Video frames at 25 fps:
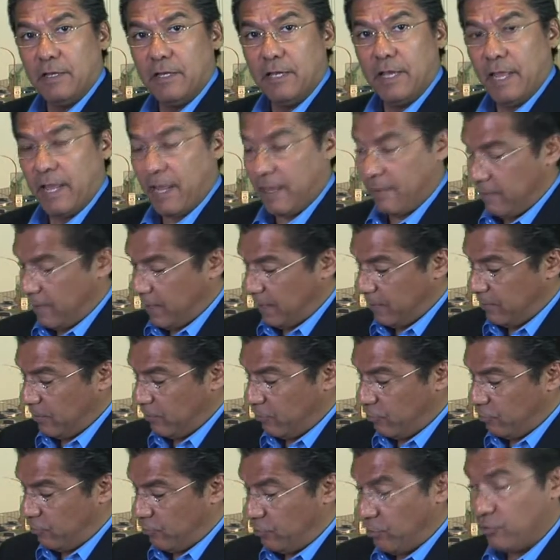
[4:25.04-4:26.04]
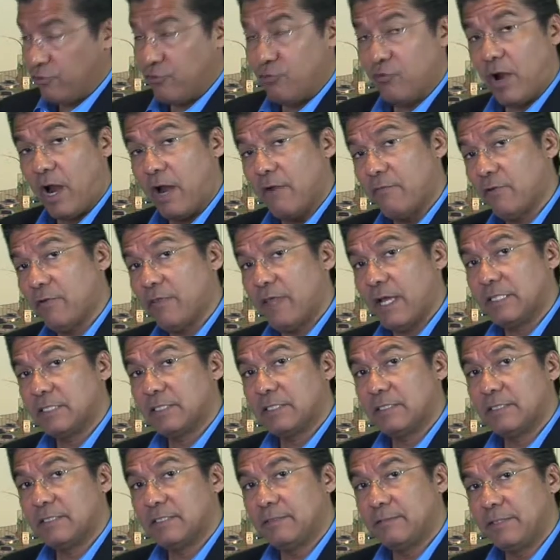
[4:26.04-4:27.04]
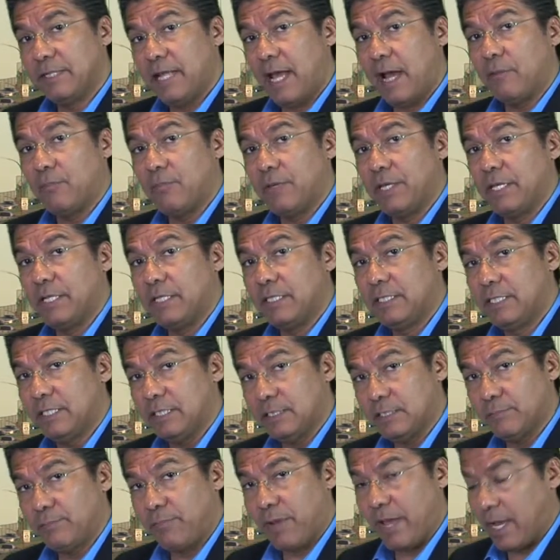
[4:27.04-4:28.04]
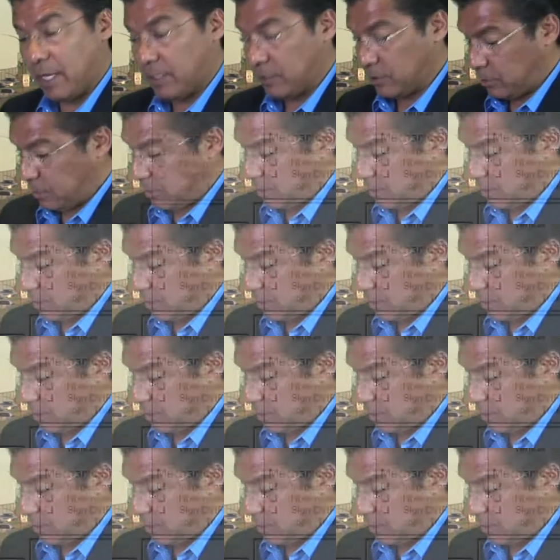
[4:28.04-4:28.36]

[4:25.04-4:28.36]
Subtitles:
the driver that's now being dispatched